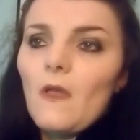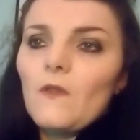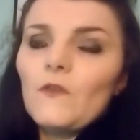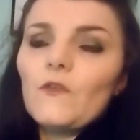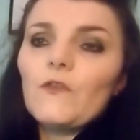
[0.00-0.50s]

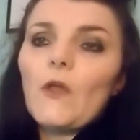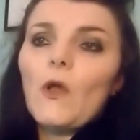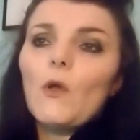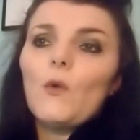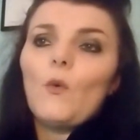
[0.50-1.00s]

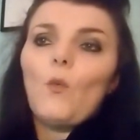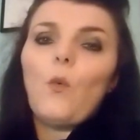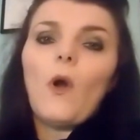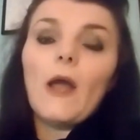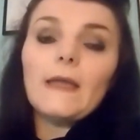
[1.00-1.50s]
So
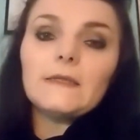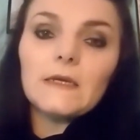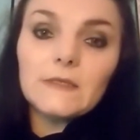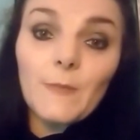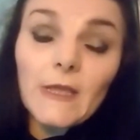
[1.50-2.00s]
why
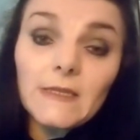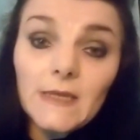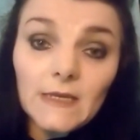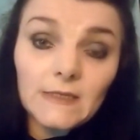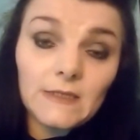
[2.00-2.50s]
does
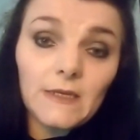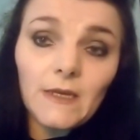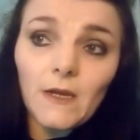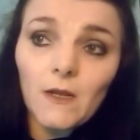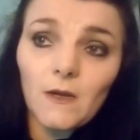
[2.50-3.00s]

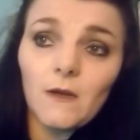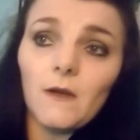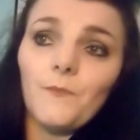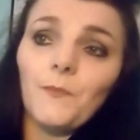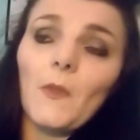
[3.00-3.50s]
PTSD
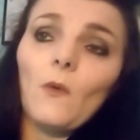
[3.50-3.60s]
occur?